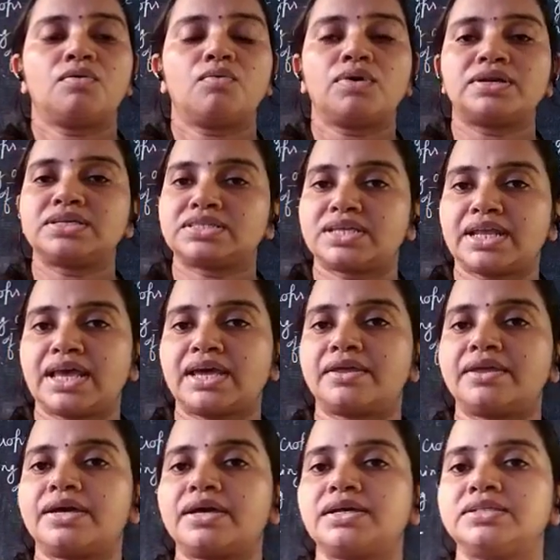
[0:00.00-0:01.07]
what is an
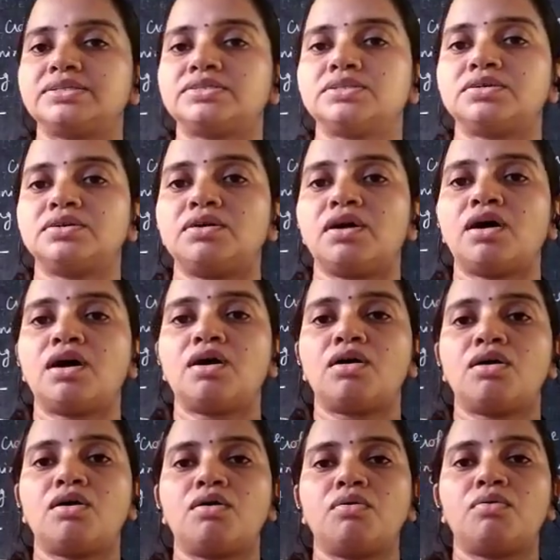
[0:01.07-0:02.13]
agriculture,
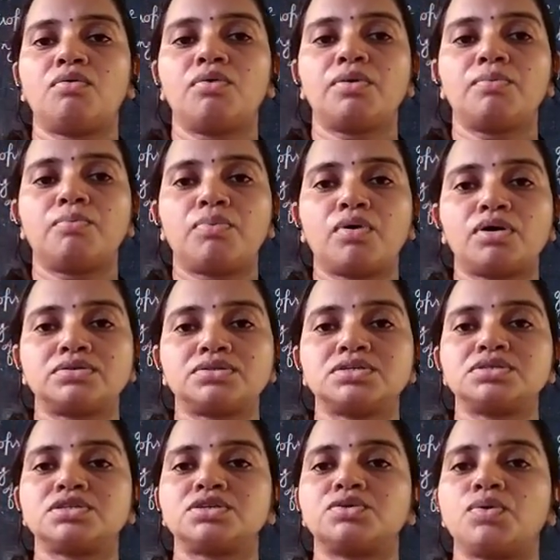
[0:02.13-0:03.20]
how
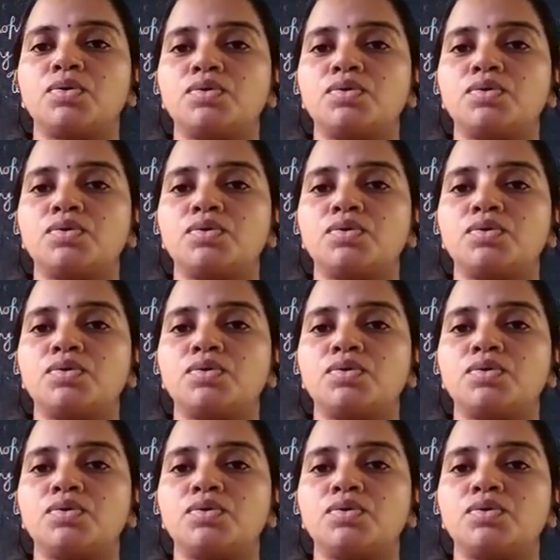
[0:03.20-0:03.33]
importance it